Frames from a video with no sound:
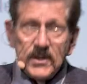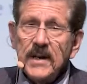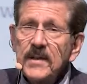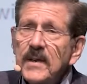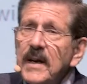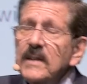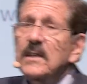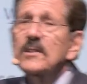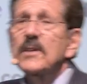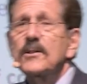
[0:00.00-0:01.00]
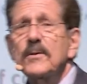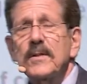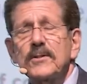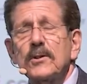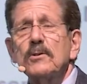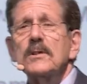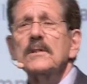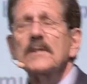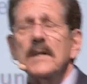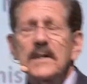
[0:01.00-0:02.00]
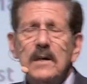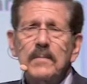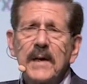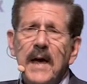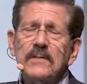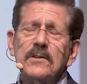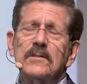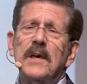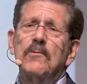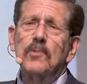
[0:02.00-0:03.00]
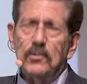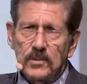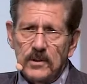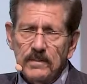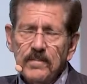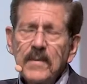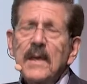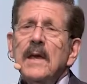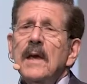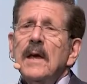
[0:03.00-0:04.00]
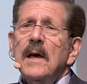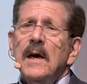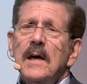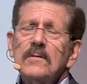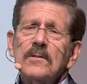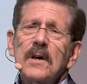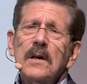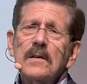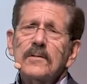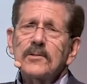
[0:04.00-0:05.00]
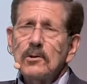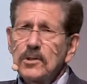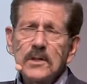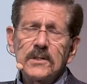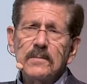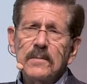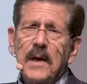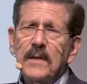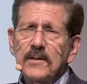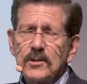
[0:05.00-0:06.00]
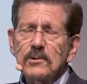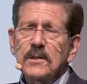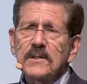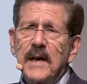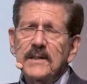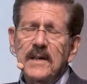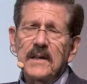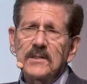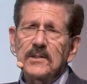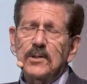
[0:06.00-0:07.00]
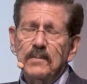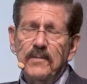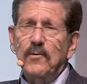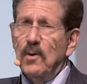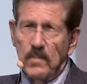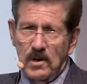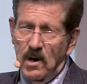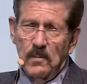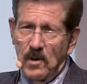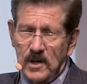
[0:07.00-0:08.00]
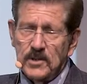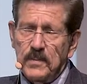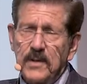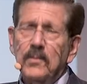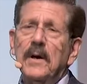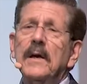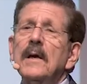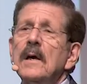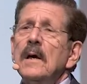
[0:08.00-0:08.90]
is that in the 19th century, the socialist idea began to take root. And socialism and the socialist idea existed before Karl Marx, by the way.